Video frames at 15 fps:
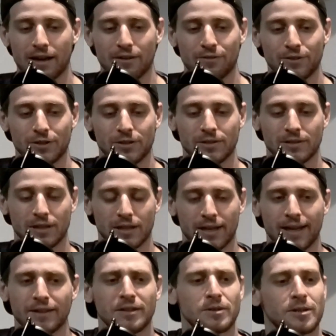I feel
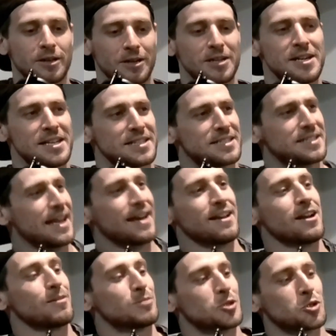again the
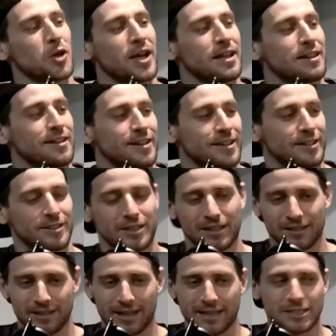standing up straight, my
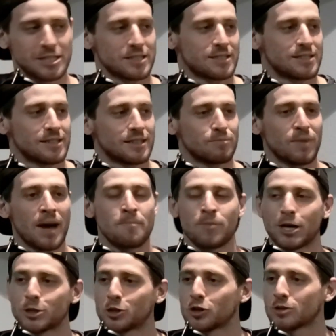
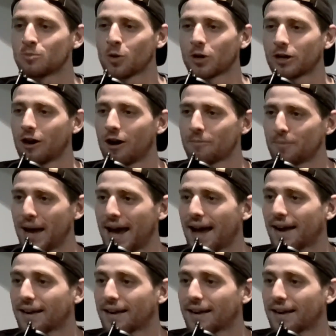muscles more compact.